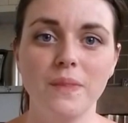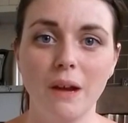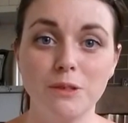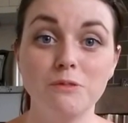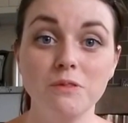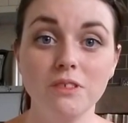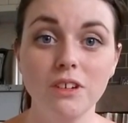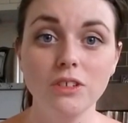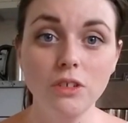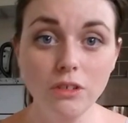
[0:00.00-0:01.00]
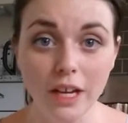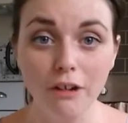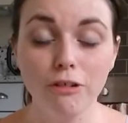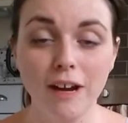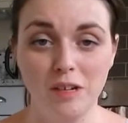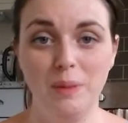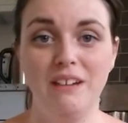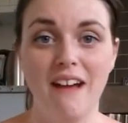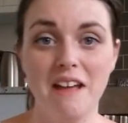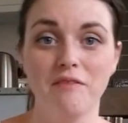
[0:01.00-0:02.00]
I was incredibly
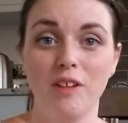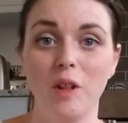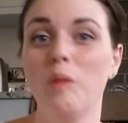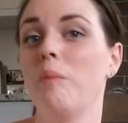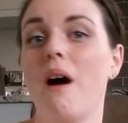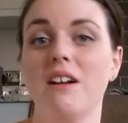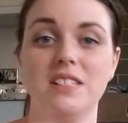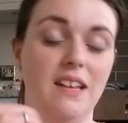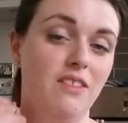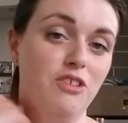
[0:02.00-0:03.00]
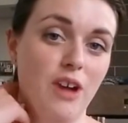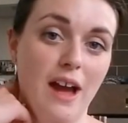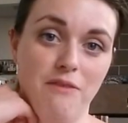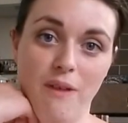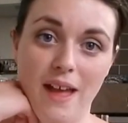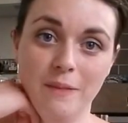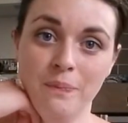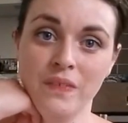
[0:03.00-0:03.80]
grateful, parked in the driveway.